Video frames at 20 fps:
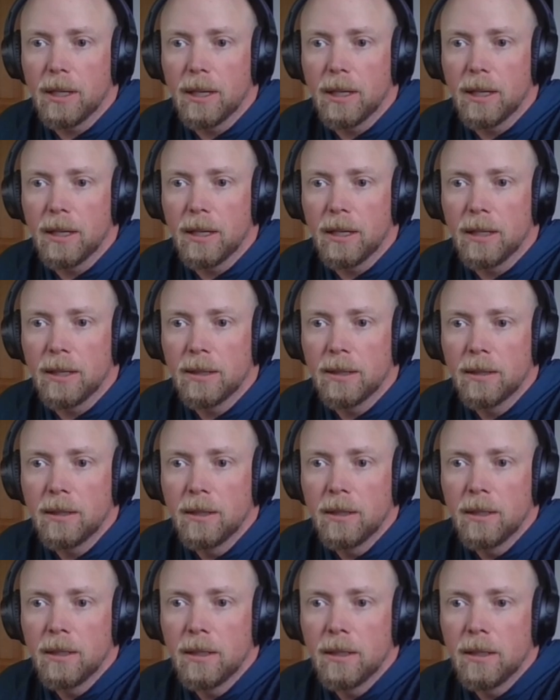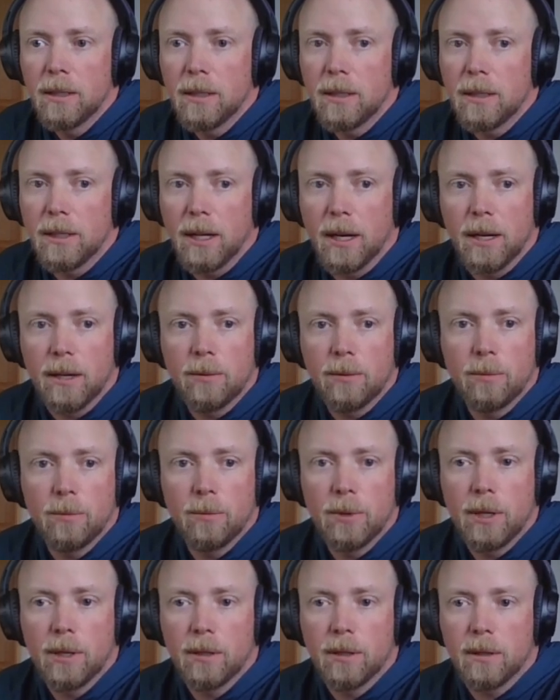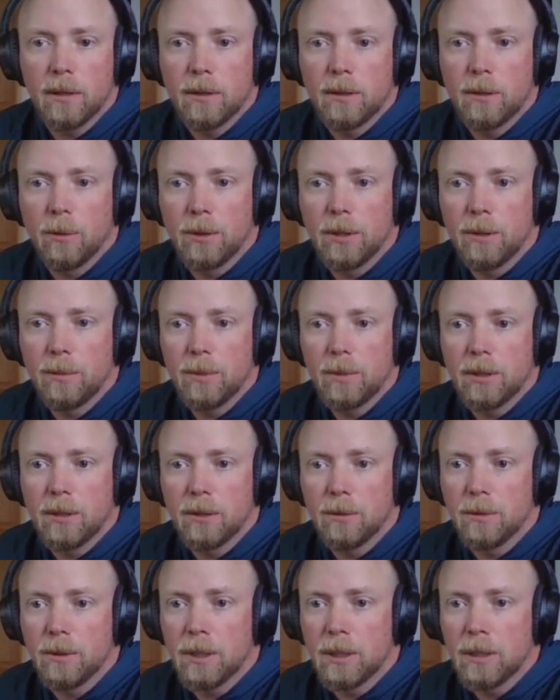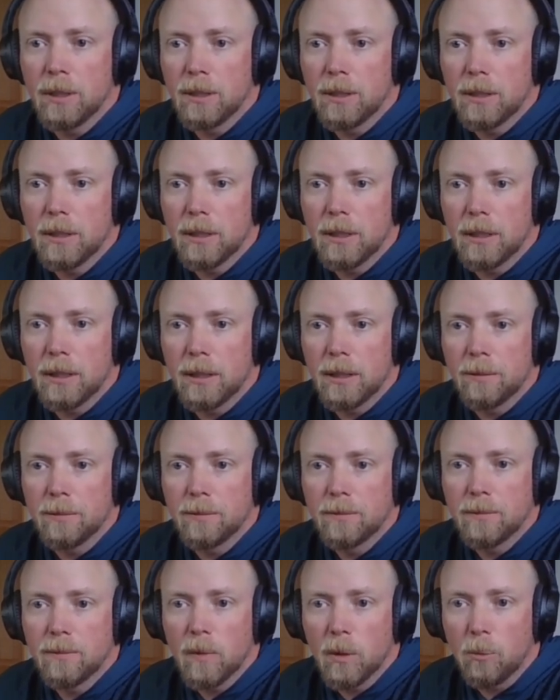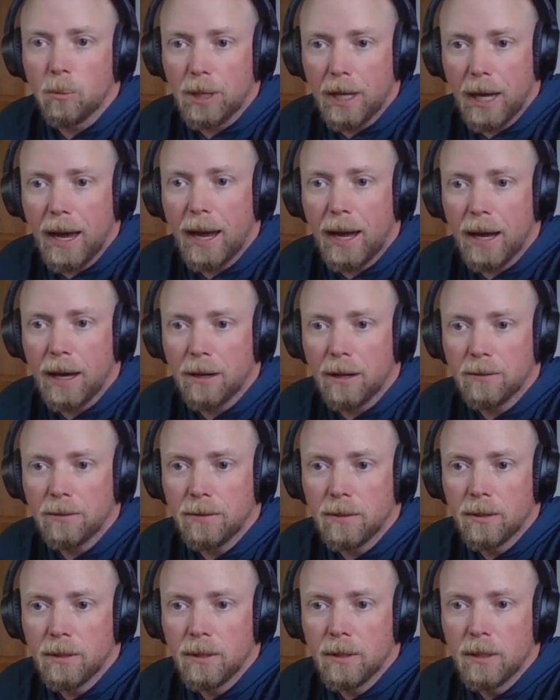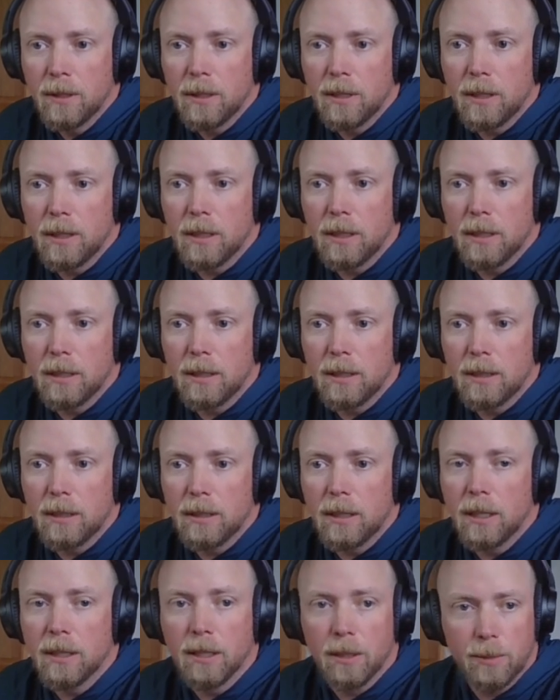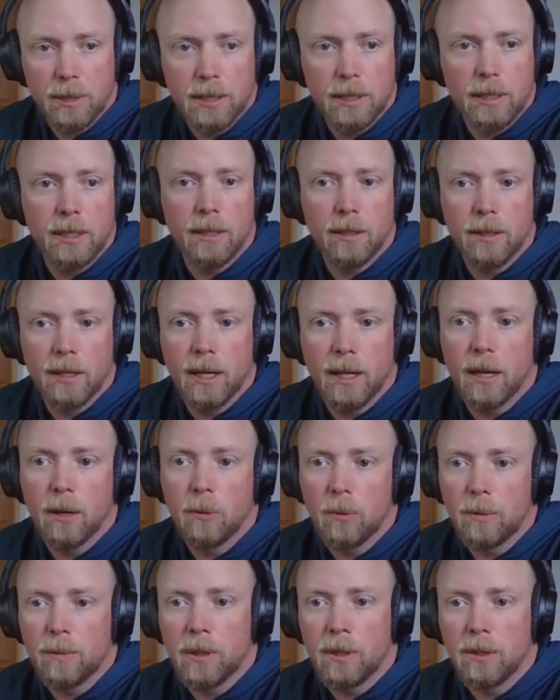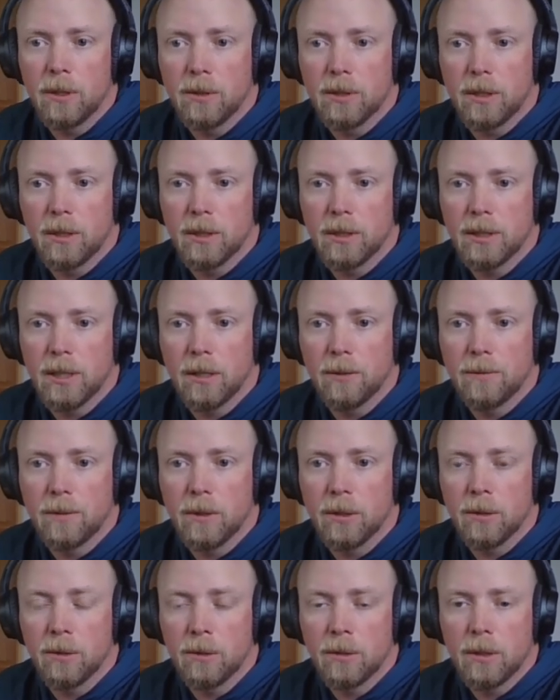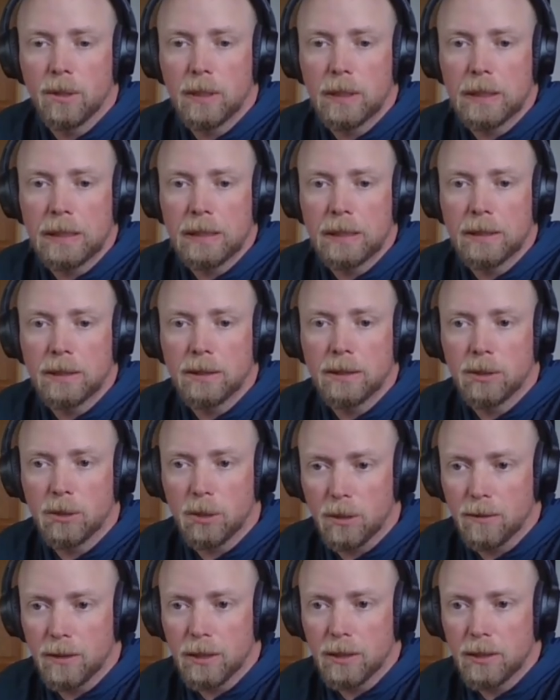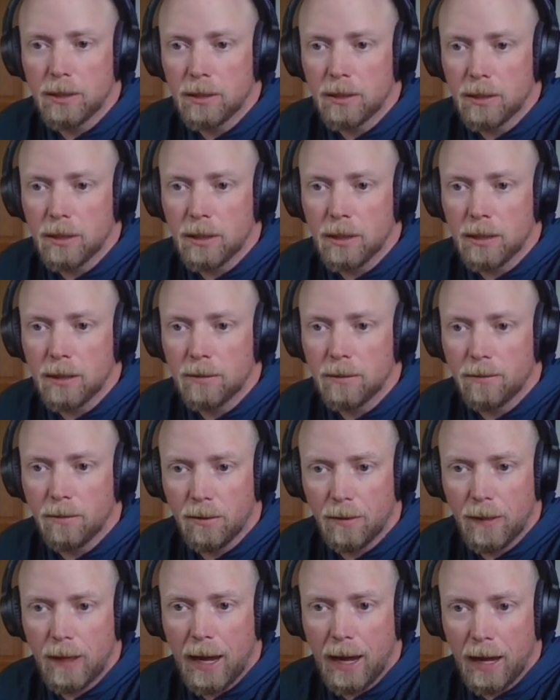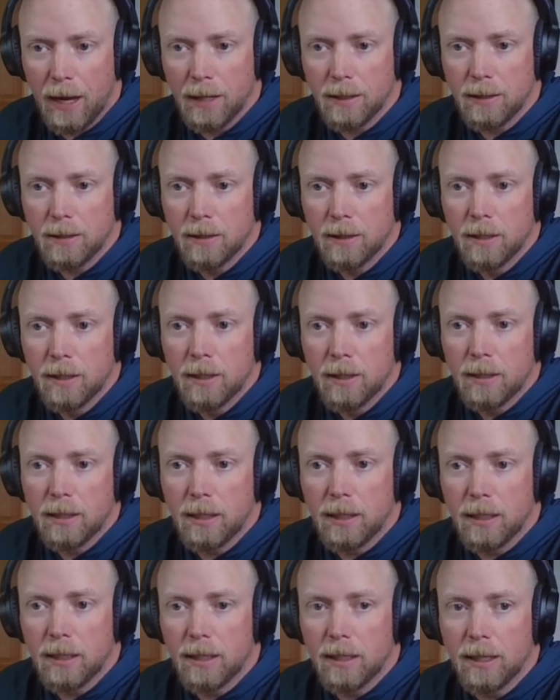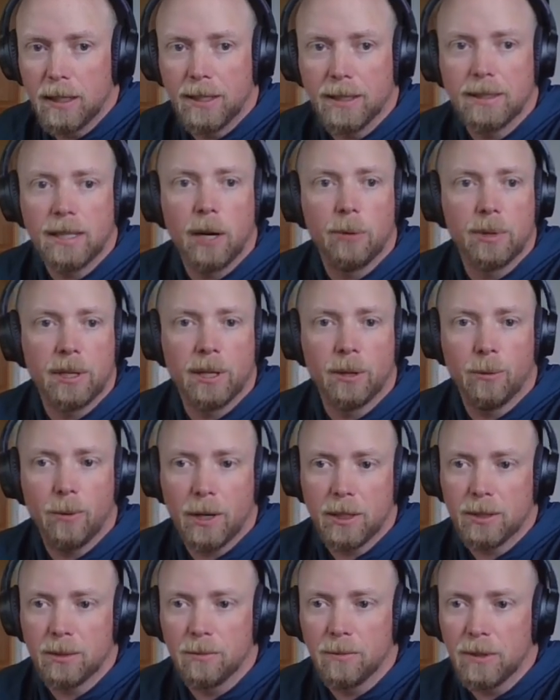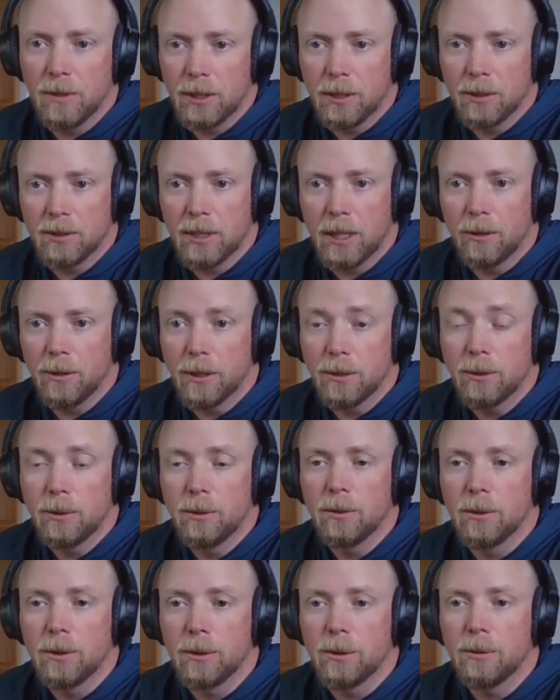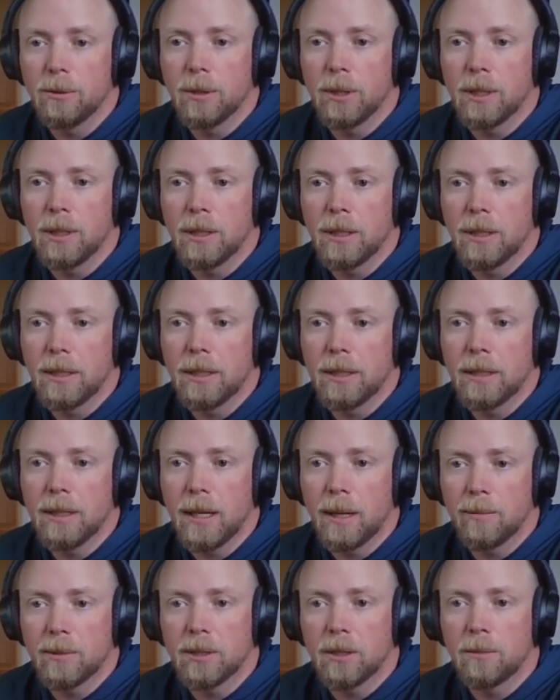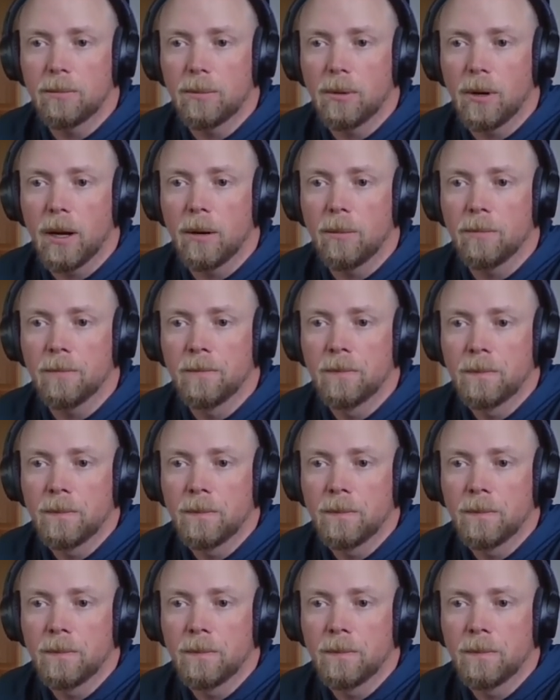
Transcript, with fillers: uh, yeah, we are going to be doing, um, we have uh, unlimited internet, and we've been using our cell phone uh, service uh, for that. Uh, and that's how we get to watch some videos now on Hulu and uh, Amazon Prime.